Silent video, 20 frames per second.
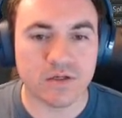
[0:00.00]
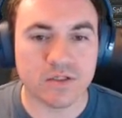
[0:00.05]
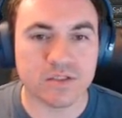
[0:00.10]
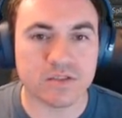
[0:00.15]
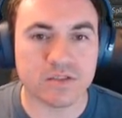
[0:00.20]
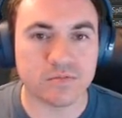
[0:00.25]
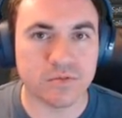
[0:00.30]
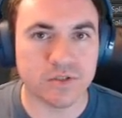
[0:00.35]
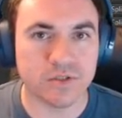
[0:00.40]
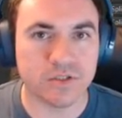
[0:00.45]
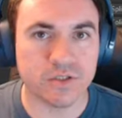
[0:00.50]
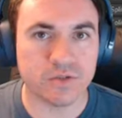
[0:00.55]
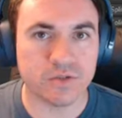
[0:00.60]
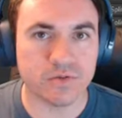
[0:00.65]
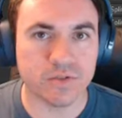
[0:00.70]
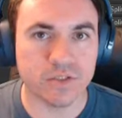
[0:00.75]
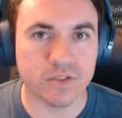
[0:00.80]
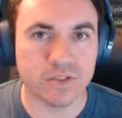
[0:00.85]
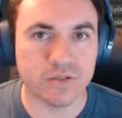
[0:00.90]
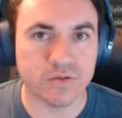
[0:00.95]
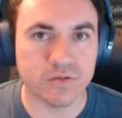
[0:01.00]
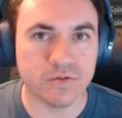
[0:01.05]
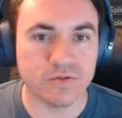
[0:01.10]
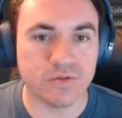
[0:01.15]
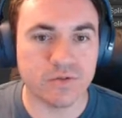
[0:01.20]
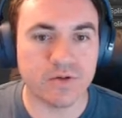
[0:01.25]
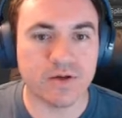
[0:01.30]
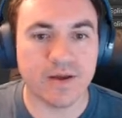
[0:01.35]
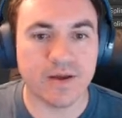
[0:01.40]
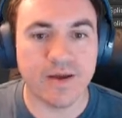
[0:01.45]
Splatoon 2.
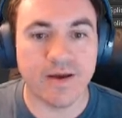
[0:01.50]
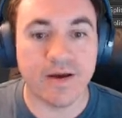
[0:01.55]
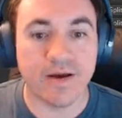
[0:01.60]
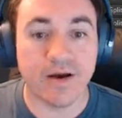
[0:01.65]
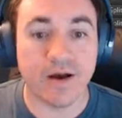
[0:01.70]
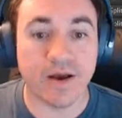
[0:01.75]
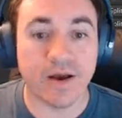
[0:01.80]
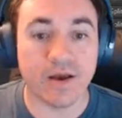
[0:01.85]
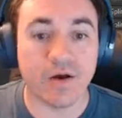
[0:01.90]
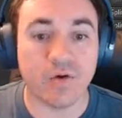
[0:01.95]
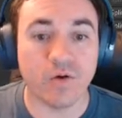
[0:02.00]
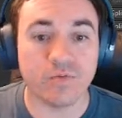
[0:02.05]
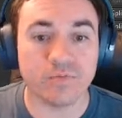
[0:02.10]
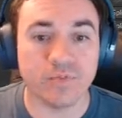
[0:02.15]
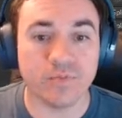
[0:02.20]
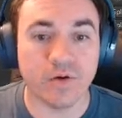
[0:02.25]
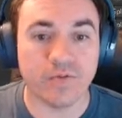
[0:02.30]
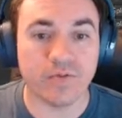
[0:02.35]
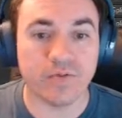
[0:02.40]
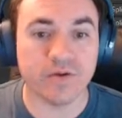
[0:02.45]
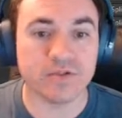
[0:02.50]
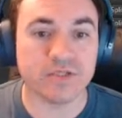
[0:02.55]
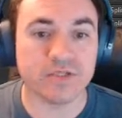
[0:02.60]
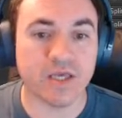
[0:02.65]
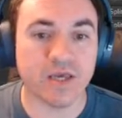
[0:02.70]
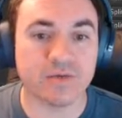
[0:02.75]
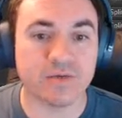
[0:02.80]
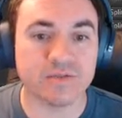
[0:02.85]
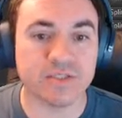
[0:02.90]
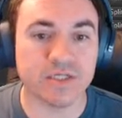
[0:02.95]
I own both those
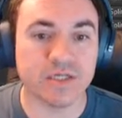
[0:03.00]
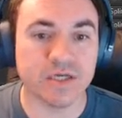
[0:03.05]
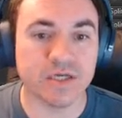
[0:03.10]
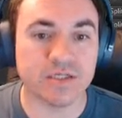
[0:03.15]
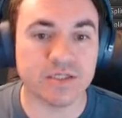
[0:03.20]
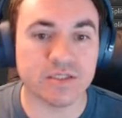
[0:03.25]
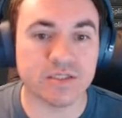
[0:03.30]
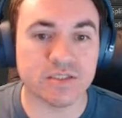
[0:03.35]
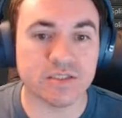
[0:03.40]
games, and they're